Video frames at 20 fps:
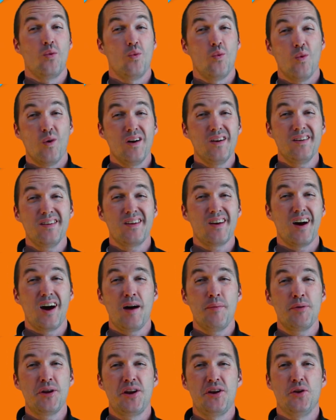One
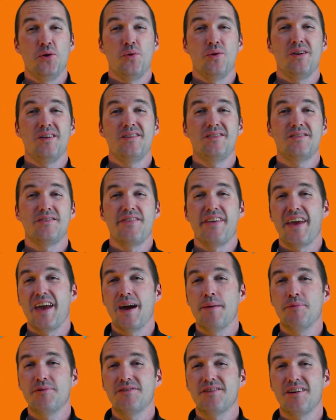common annoyance of the
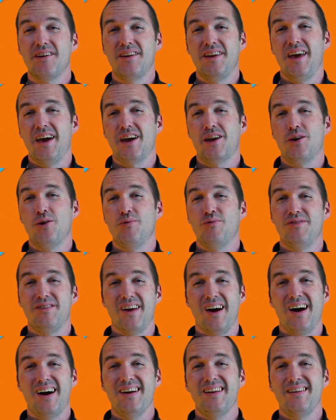Amazon Echo
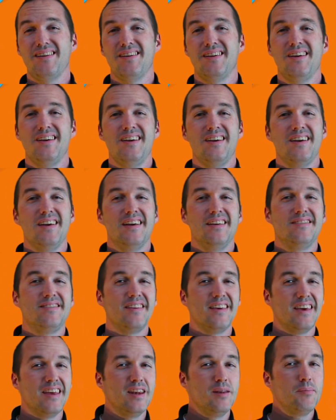Dot is
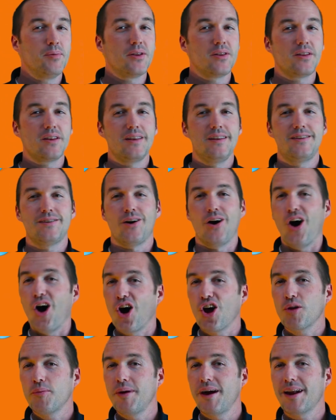the inability to
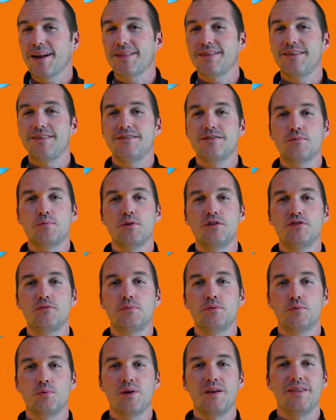automatically switch
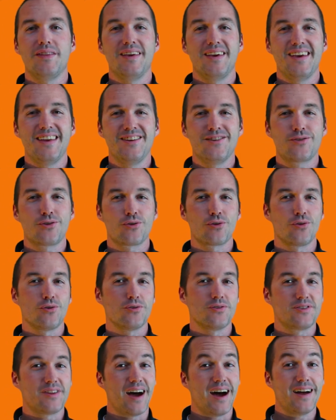between the internal
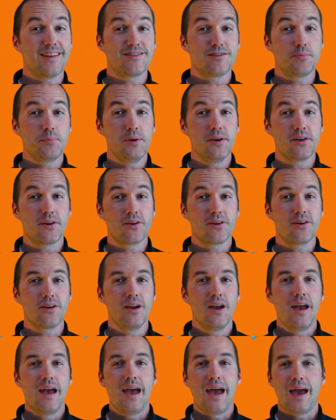Dot speaker
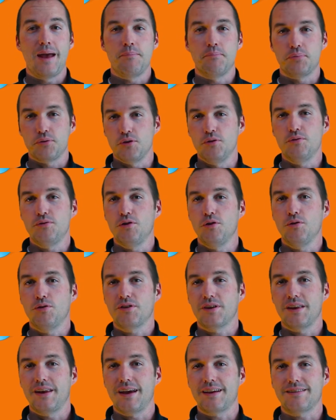and
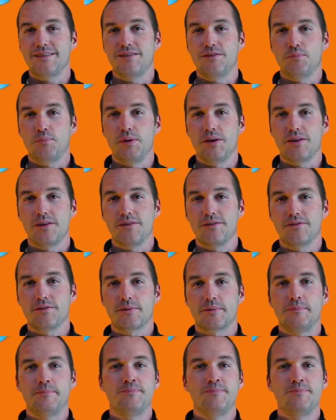Bluetooth connected speakers.